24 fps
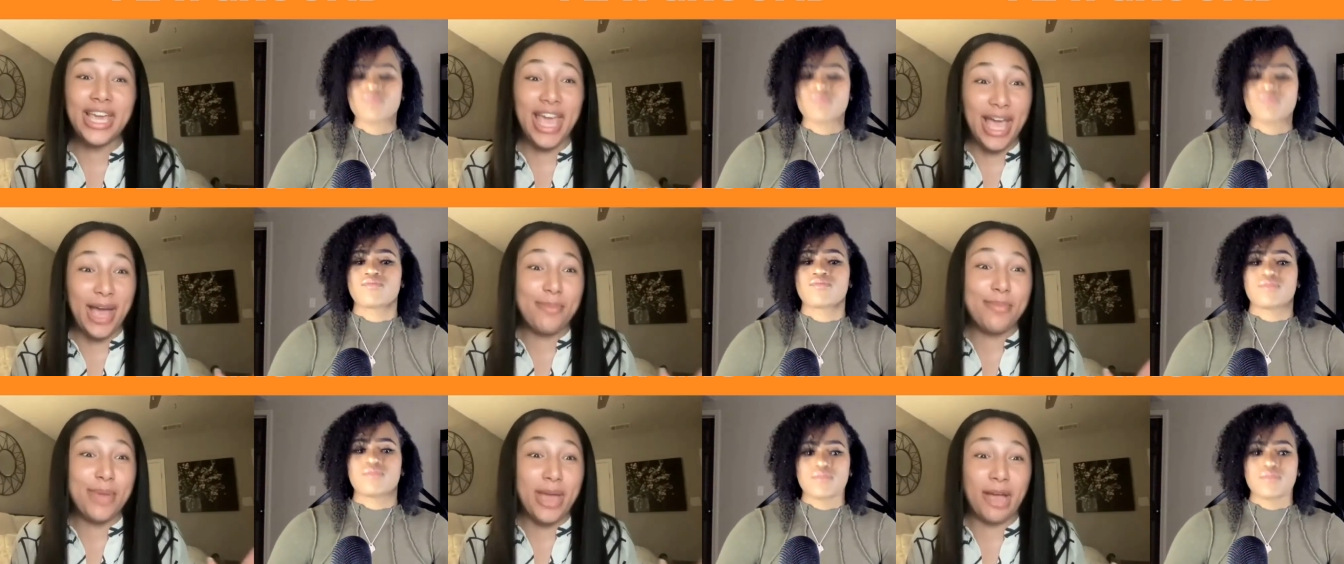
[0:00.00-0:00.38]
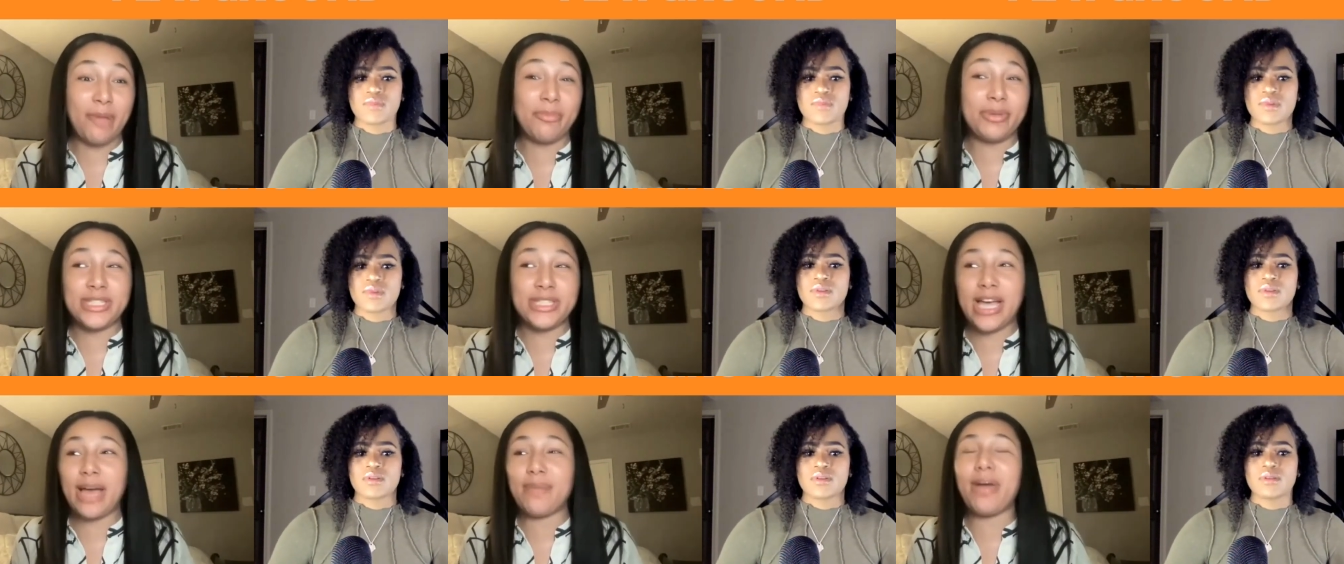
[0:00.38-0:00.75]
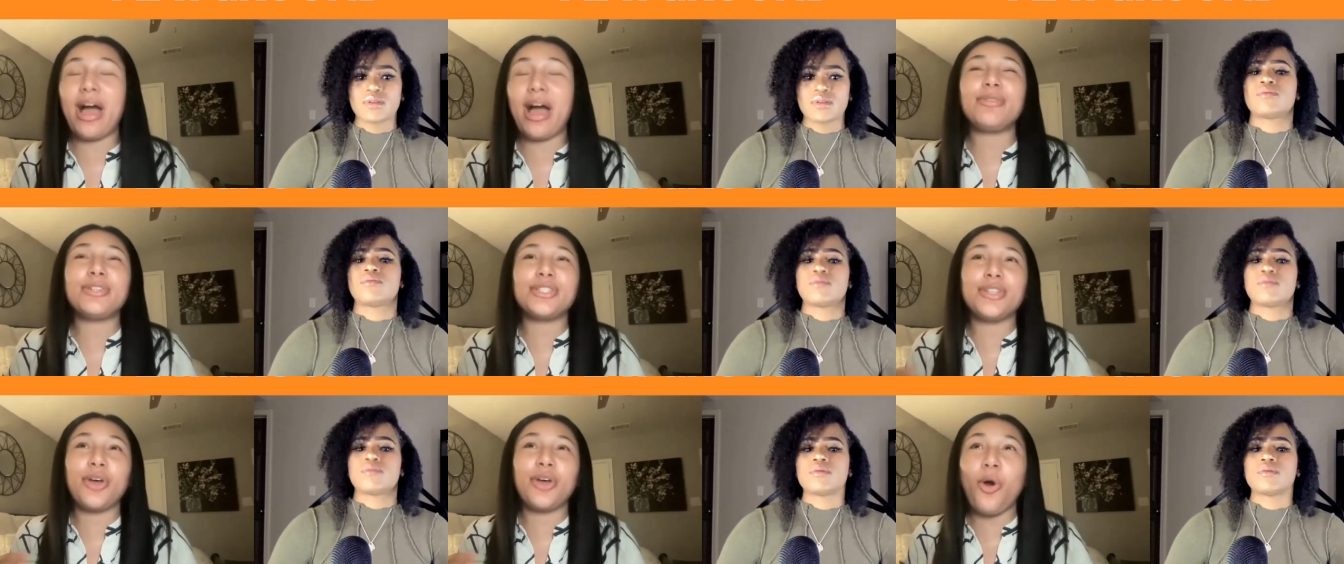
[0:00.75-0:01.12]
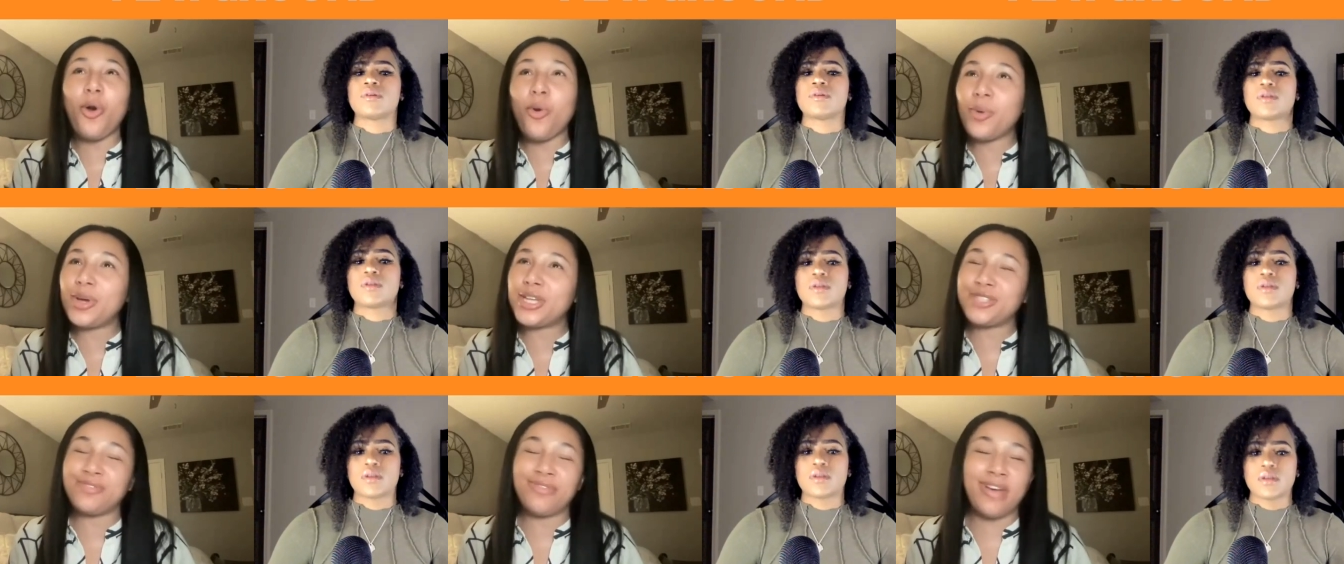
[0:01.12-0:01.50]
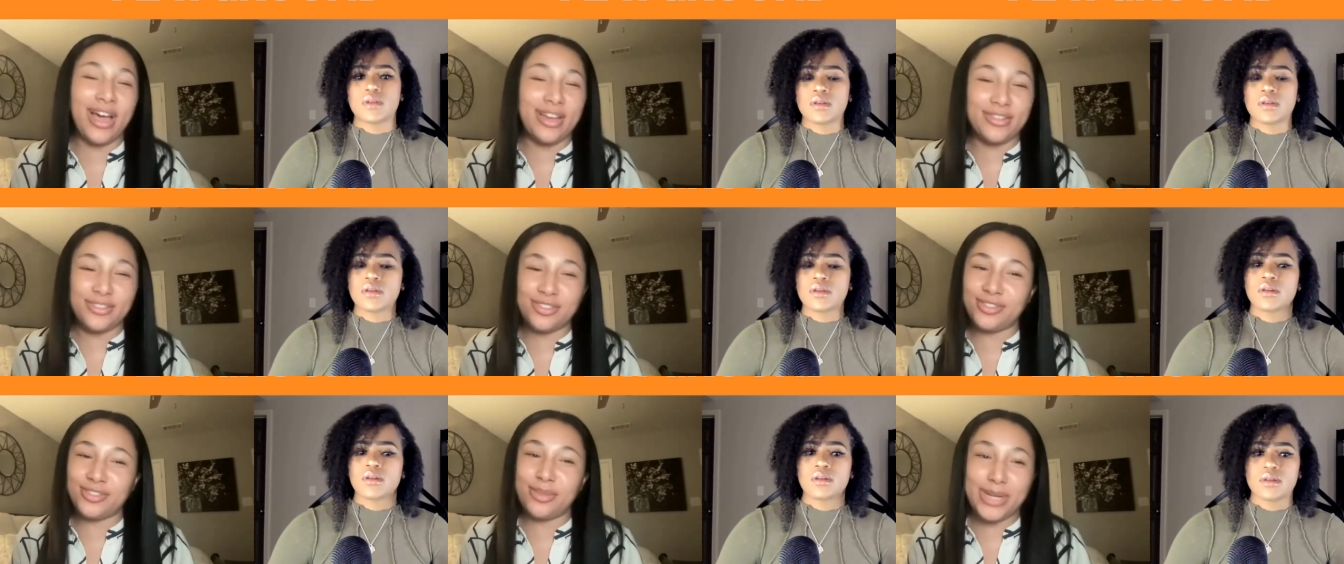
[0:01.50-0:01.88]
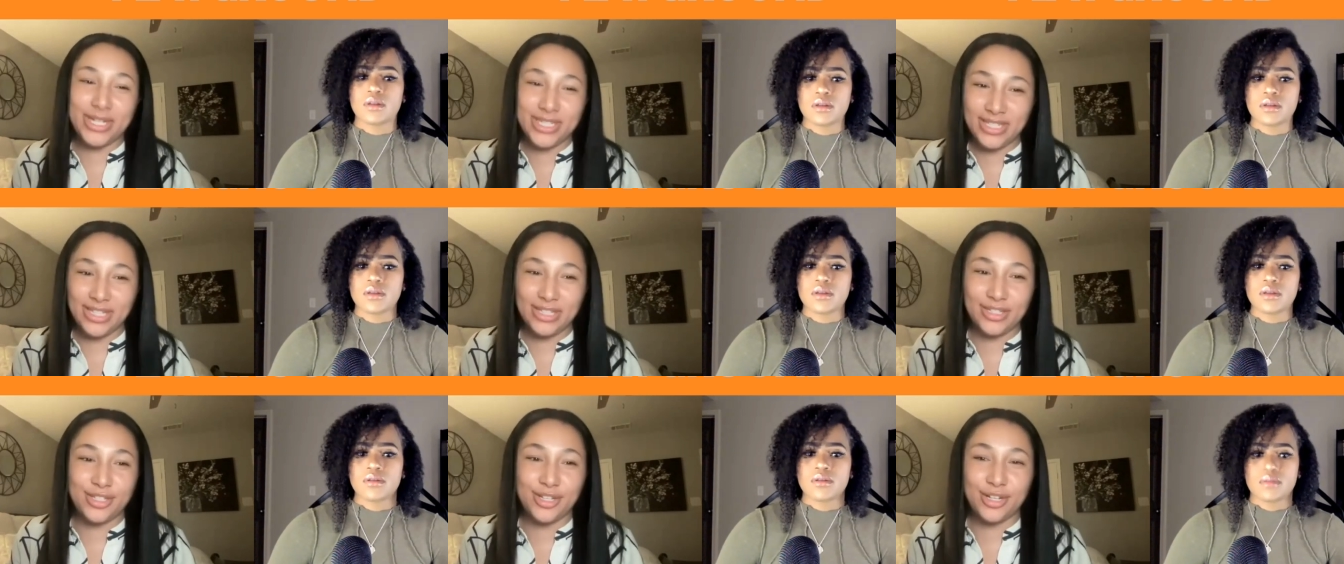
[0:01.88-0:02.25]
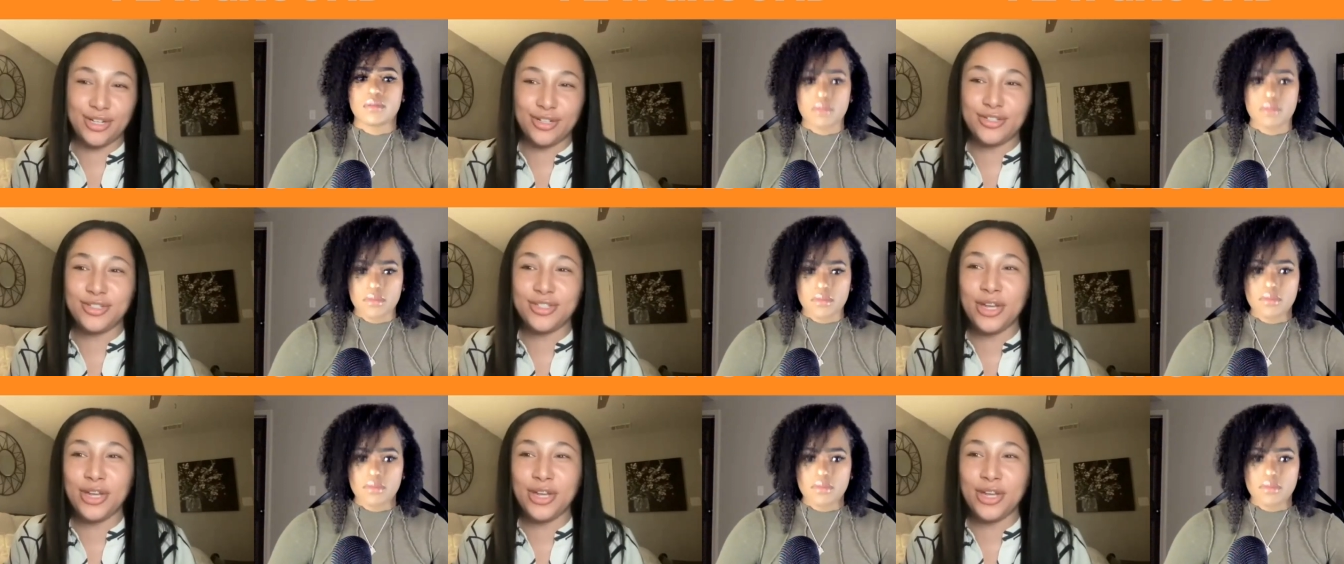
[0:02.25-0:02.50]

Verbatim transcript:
Speaker 1: can't make up a time. I was always faster than my sister.